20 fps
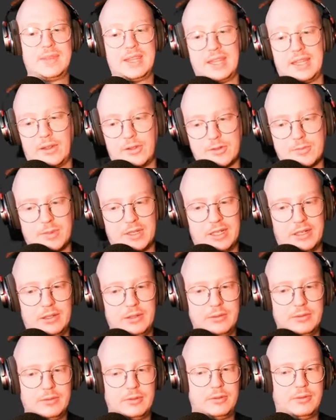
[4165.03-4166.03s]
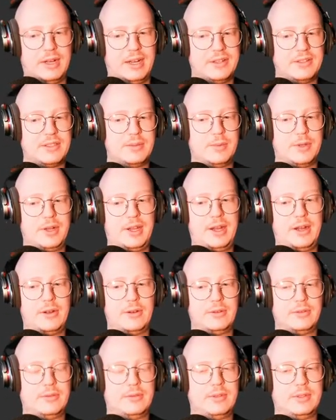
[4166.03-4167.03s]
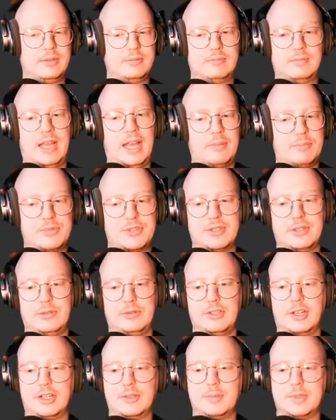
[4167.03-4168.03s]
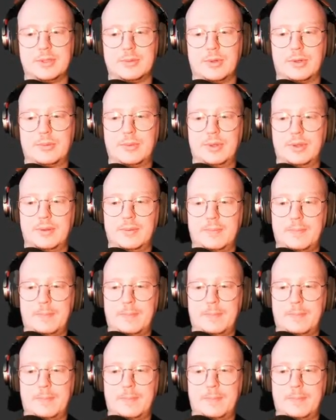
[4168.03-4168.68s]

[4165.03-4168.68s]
That was my little rant about hair. Absolute nightmare to work with.